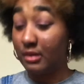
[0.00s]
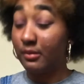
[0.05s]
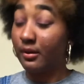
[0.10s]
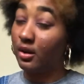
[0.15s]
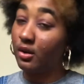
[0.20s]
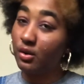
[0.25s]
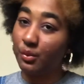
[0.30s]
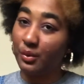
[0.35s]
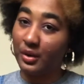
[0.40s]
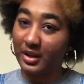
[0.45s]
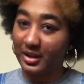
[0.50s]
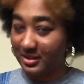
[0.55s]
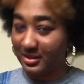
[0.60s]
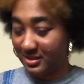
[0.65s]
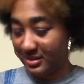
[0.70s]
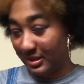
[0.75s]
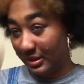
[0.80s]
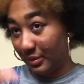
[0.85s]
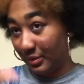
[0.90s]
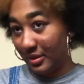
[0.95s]
I don't know why I had this
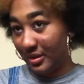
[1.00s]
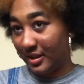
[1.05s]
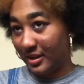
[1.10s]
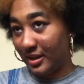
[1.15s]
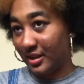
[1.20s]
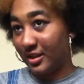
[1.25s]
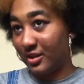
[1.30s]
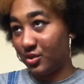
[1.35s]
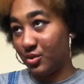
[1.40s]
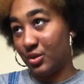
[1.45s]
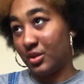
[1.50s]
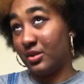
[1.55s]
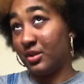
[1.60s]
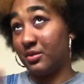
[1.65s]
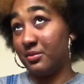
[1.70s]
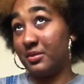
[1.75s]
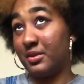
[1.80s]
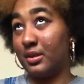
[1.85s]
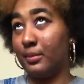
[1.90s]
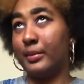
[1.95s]
thing where like I like drawn
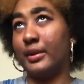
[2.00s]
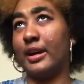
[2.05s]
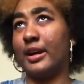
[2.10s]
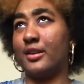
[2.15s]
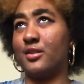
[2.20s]
the black